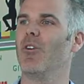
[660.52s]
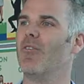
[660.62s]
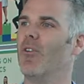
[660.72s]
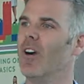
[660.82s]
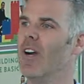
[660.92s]
or
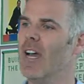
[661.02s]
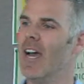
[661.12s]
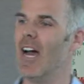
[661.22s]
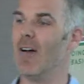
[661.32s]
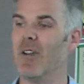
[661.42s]
for
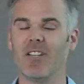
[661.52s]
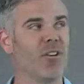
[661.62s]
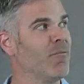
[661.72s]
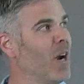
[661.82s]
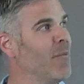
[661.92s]

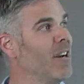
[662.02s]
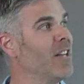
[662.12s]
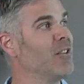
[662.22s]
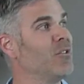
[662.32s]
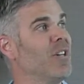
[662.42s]
Ministry of
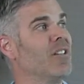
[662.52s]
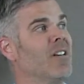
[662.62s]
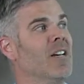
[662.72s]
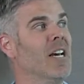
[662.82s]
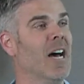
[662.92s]
Primary Industries.